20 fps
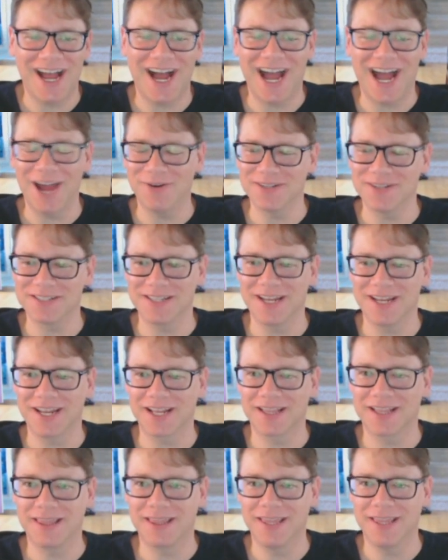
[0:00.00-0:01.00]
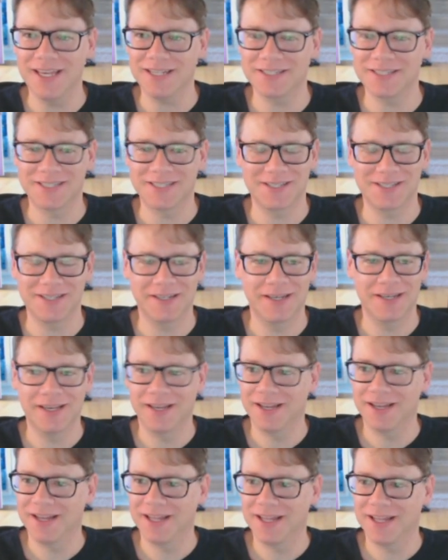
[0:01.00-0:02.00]
I was like, this
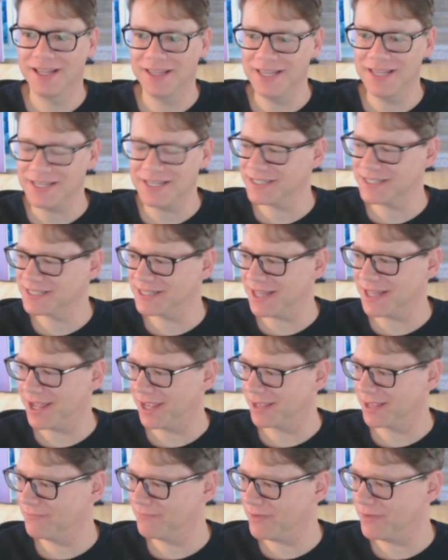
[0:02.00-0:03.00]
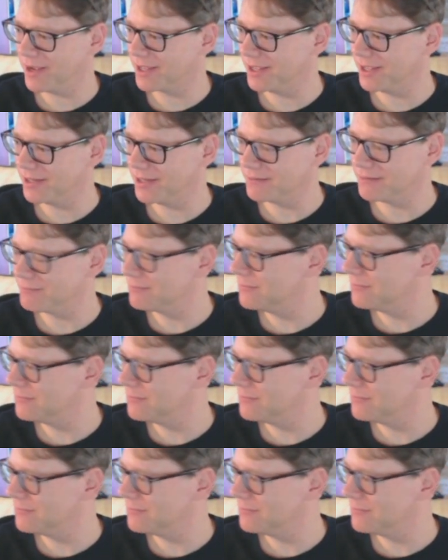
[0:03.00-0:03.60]
this is like fucking